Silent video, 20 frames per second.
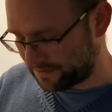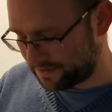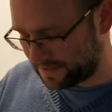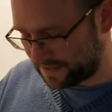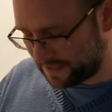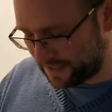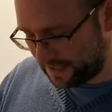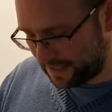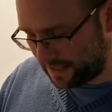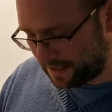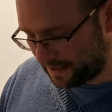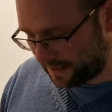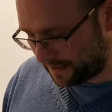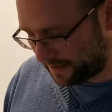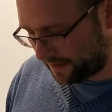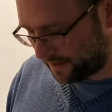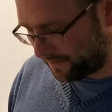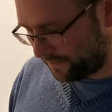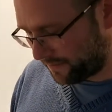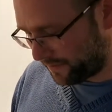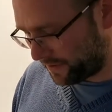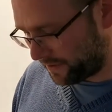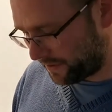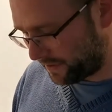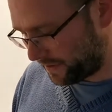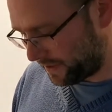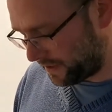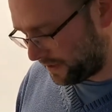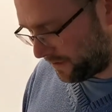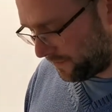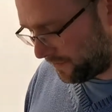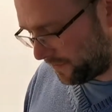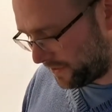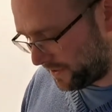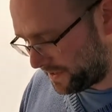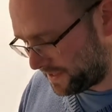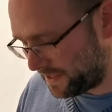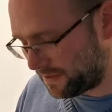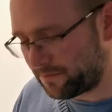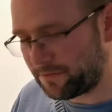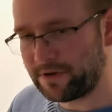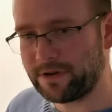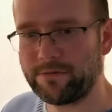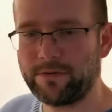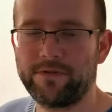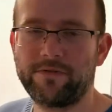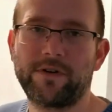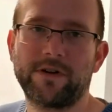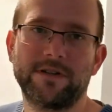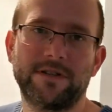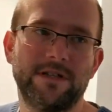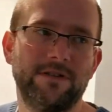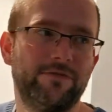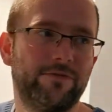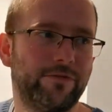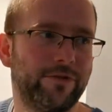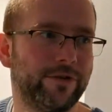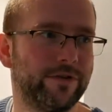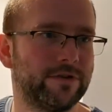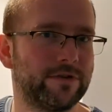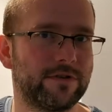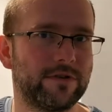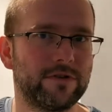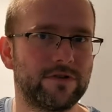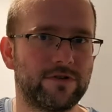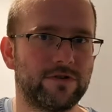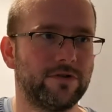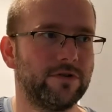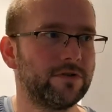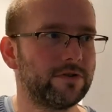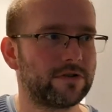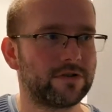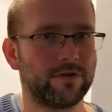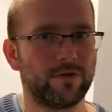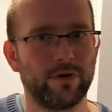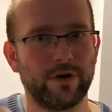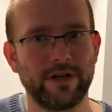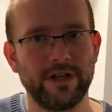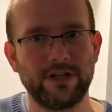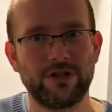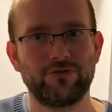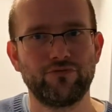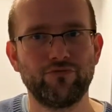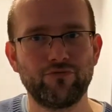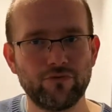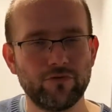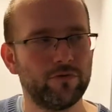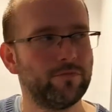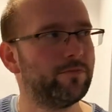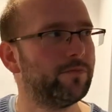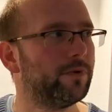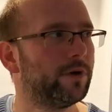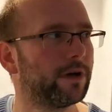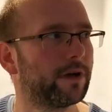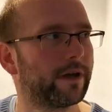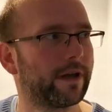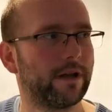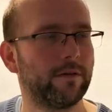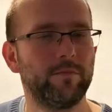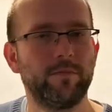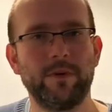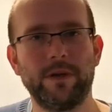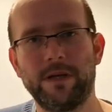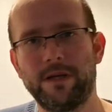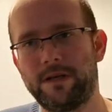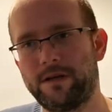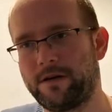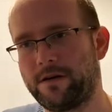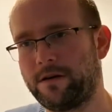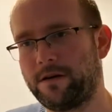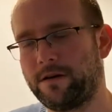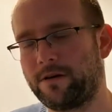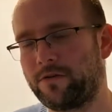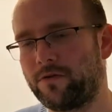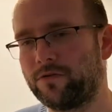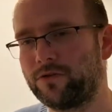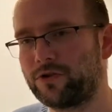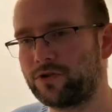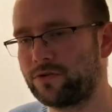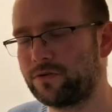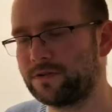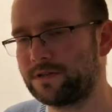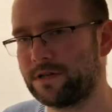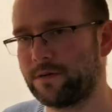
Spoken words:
was saying, for the underfloor heating, we've got different zones, so each room can be controlled